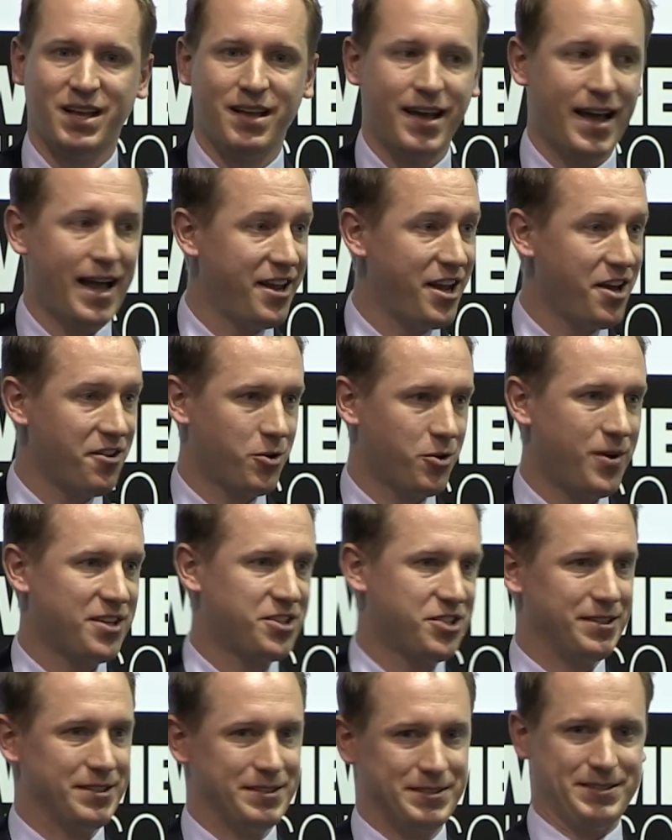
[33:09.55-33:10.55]
Any other
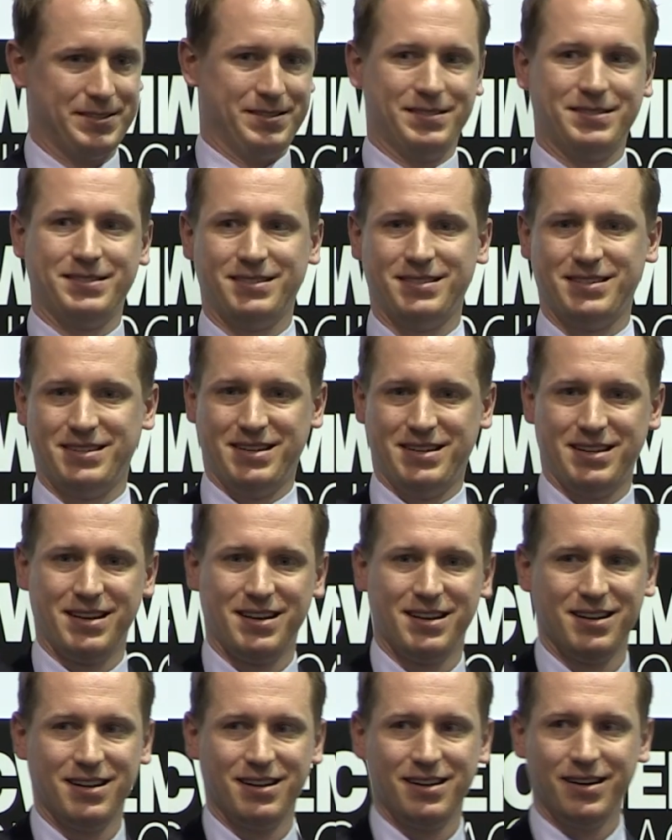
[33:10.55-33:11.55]
questions?
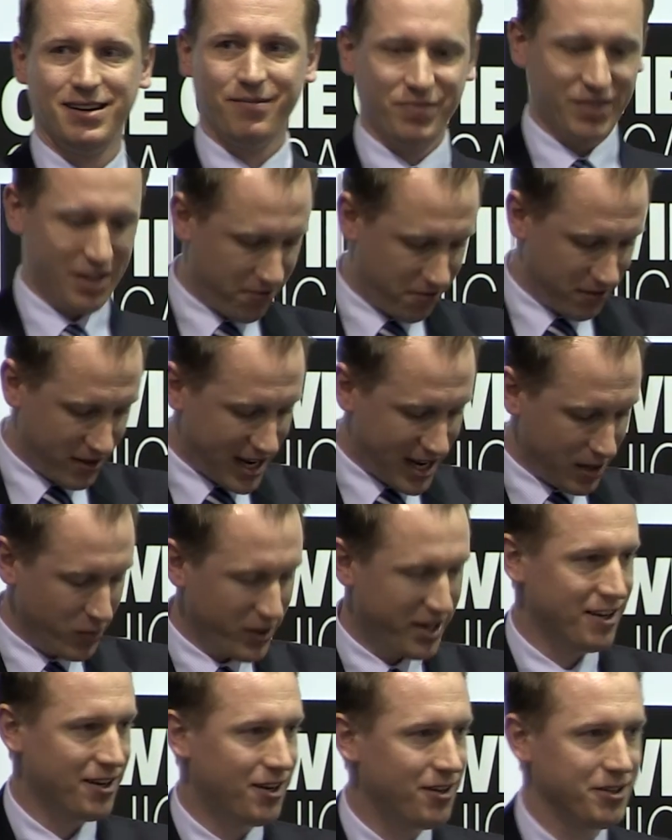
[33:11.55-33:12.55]
If not,
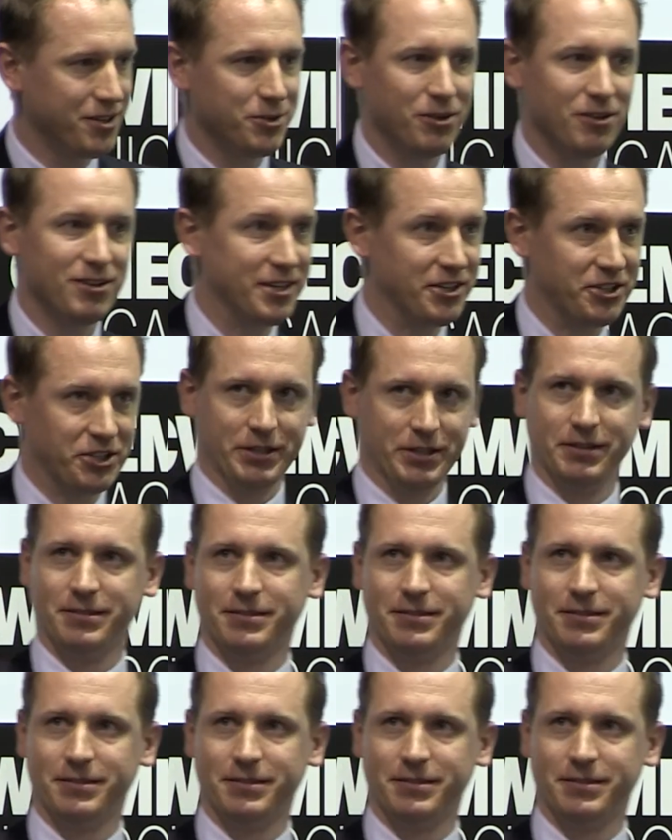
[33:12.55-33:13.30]
we can all go to lunch.